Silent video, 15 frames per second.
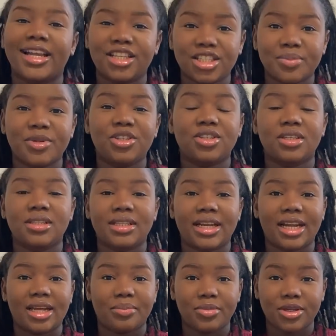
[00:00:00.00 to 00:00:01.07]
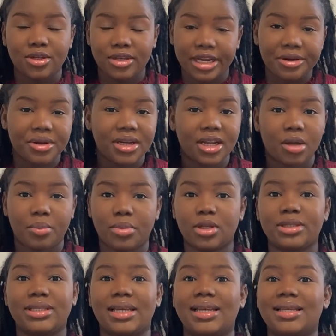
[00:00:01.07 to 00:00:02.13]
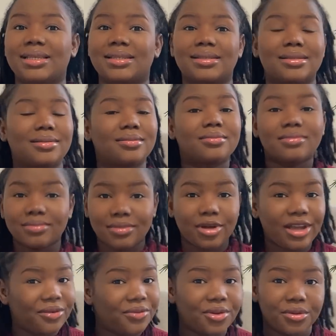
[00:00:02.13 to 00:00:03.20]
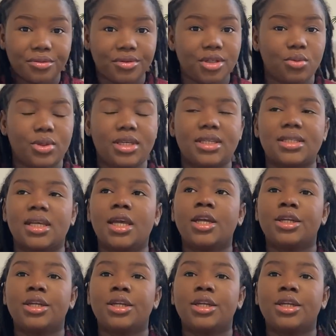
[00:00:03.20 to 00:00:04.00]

I just mentioned that I had been carrying out blood tests every 3 weeks.